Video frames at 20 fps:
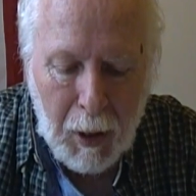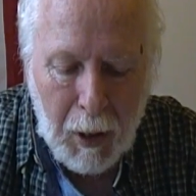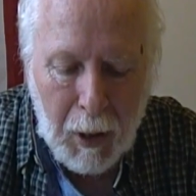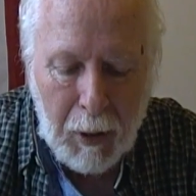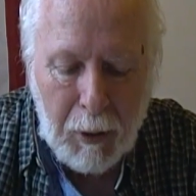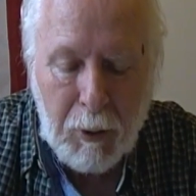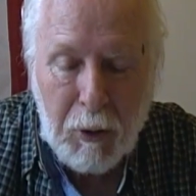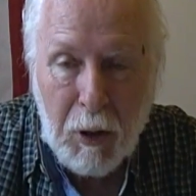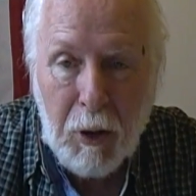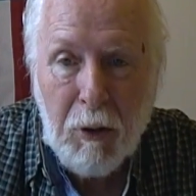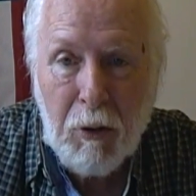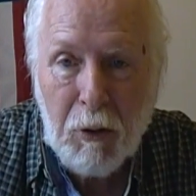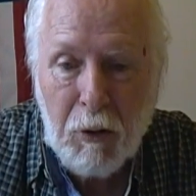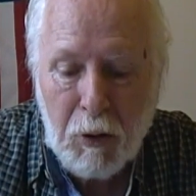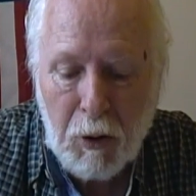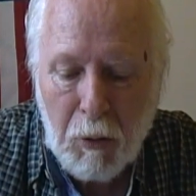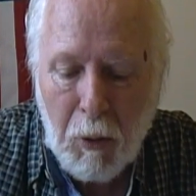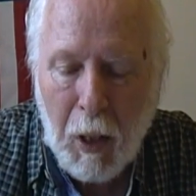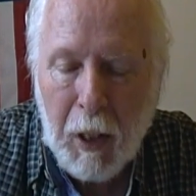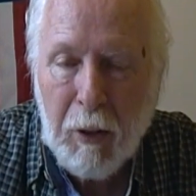And
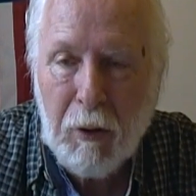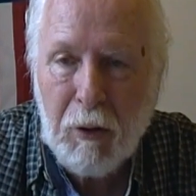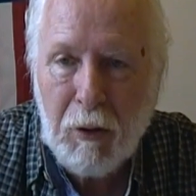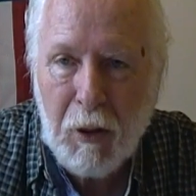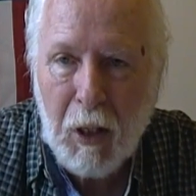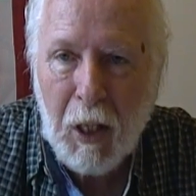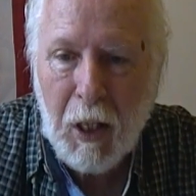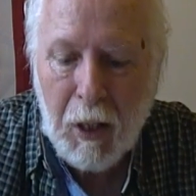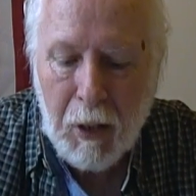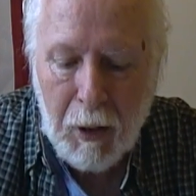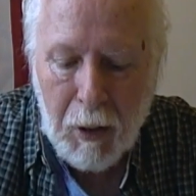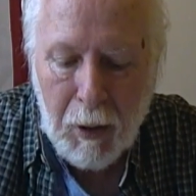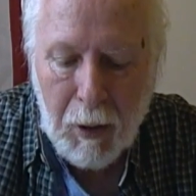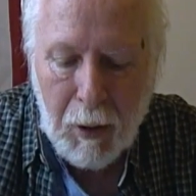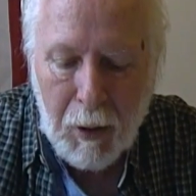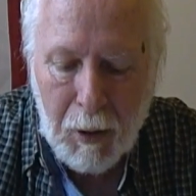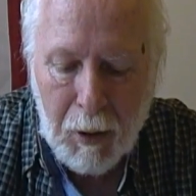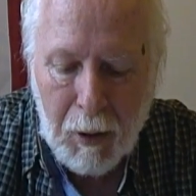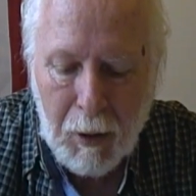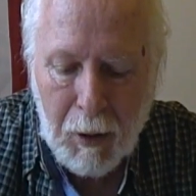Jesus Christ said,
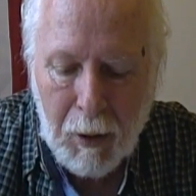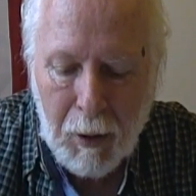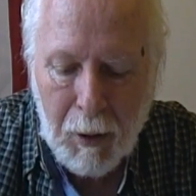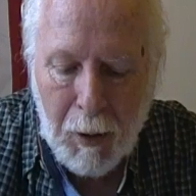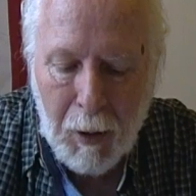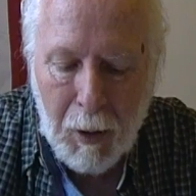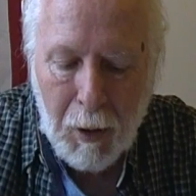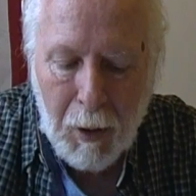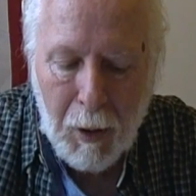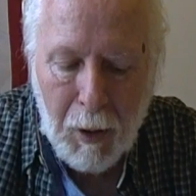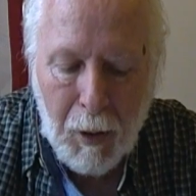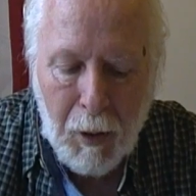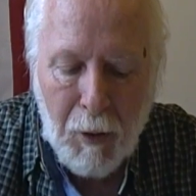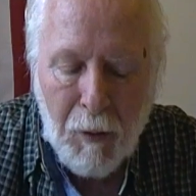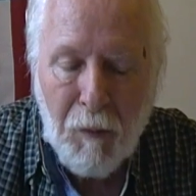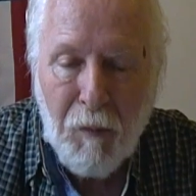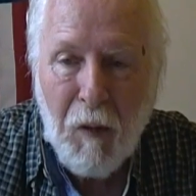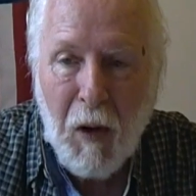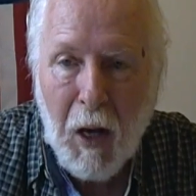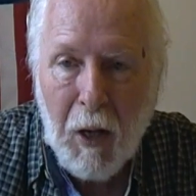
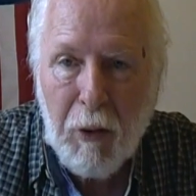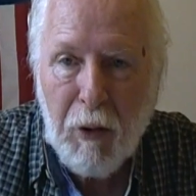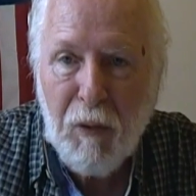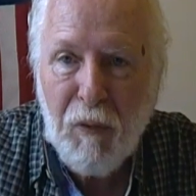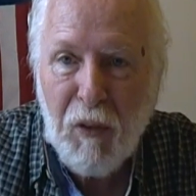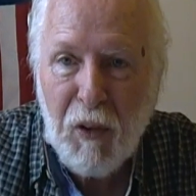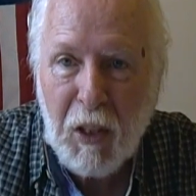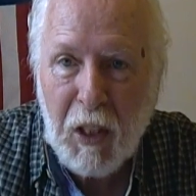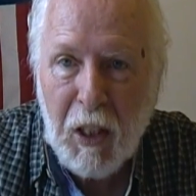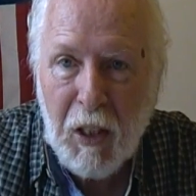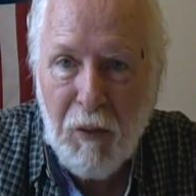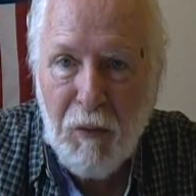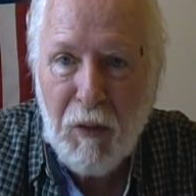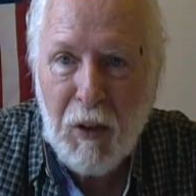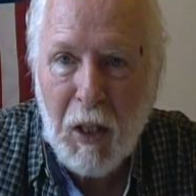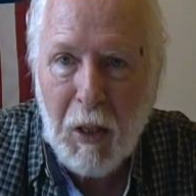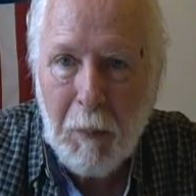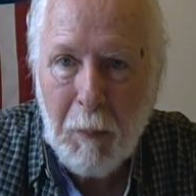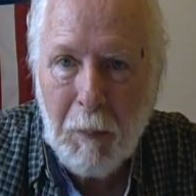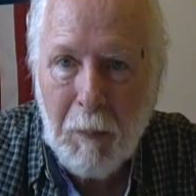"Father, forgive
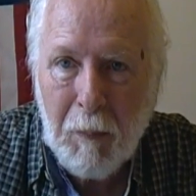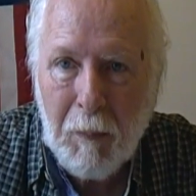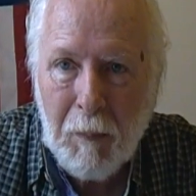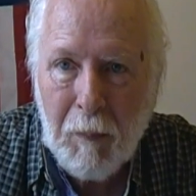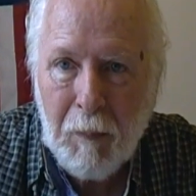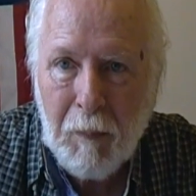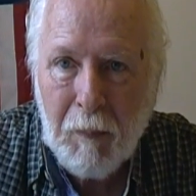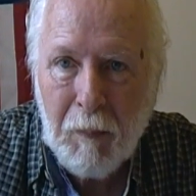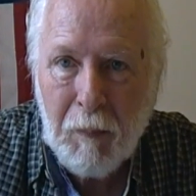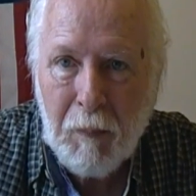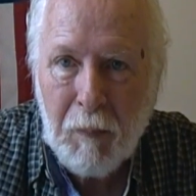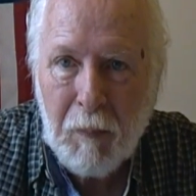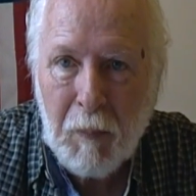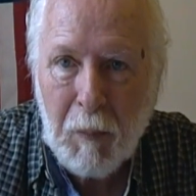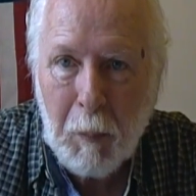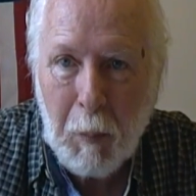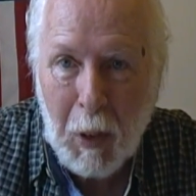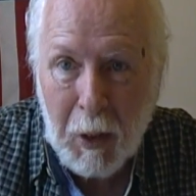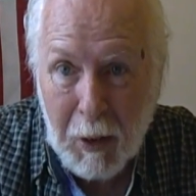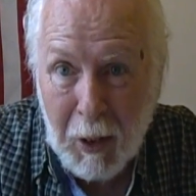them,
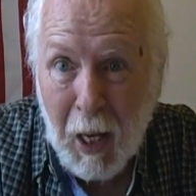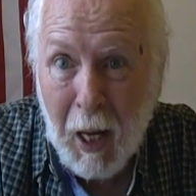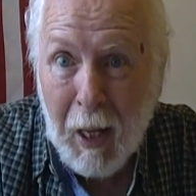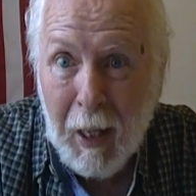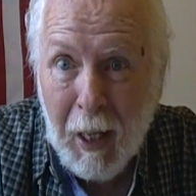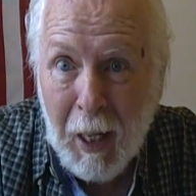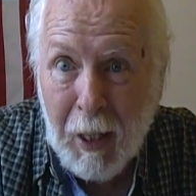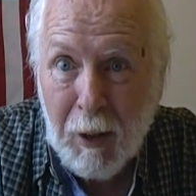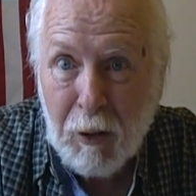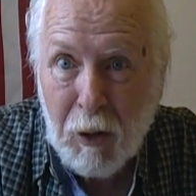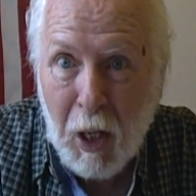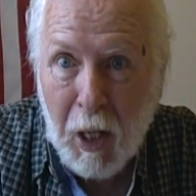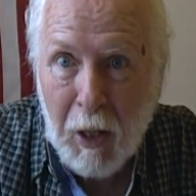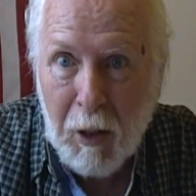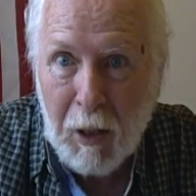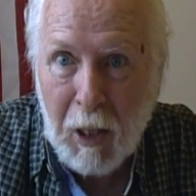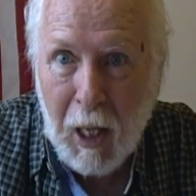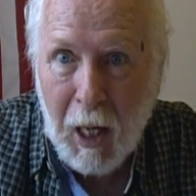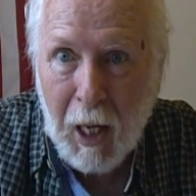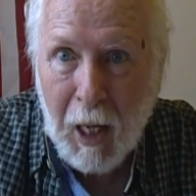but not
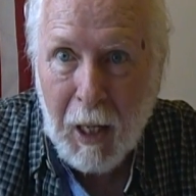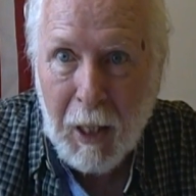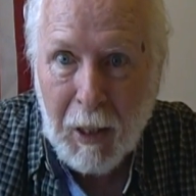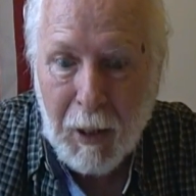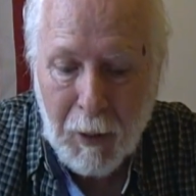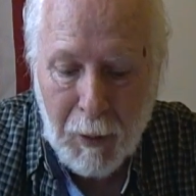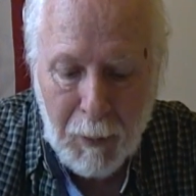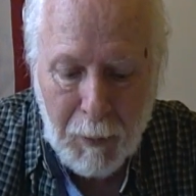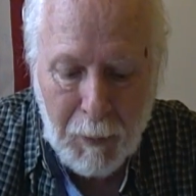Exileguy."